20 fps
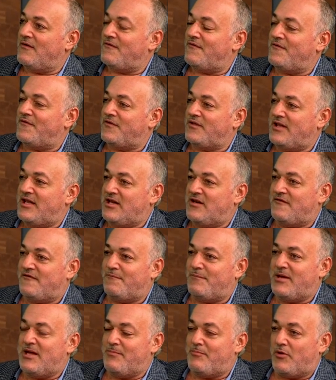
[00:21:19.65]
fleet
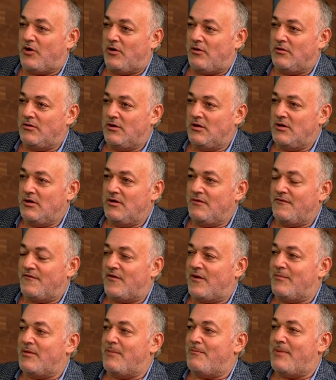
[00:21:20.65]
of people,
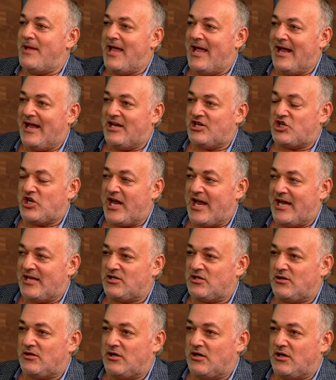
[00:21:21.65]
from the baggage
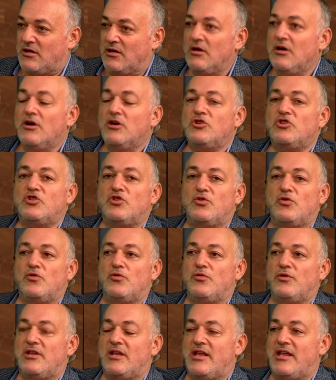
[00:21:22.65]
handler
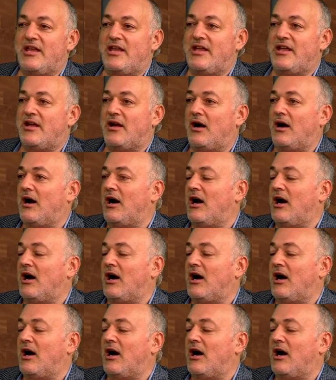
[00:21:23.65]
to the